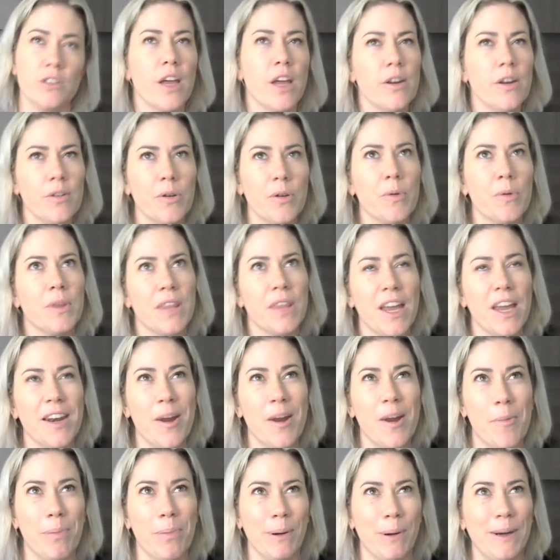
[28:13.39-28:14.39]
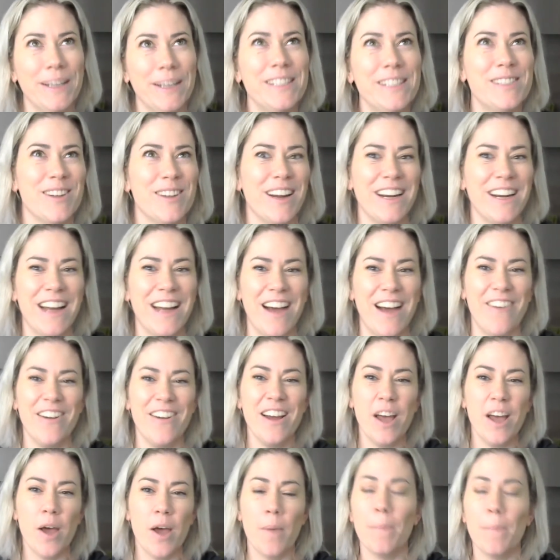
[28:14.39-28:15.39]
I don't know what that number is right now,
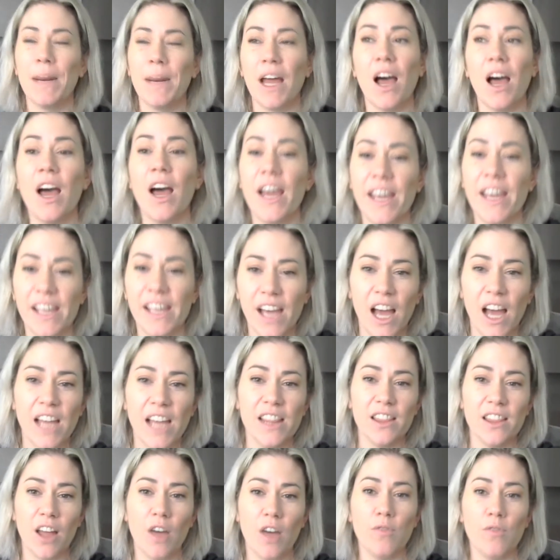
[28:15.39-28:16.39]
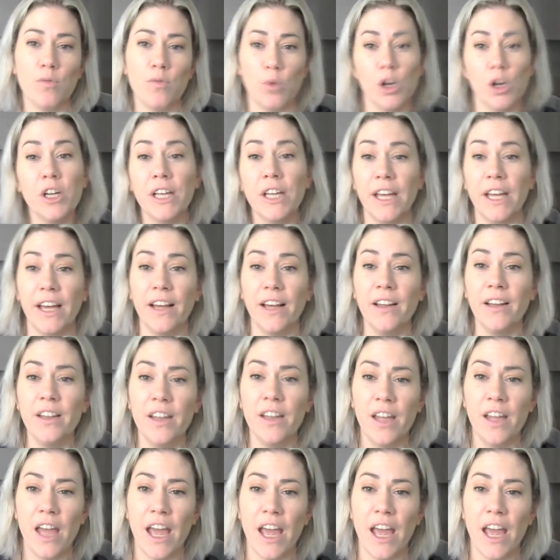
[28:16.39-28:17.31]
but I love working,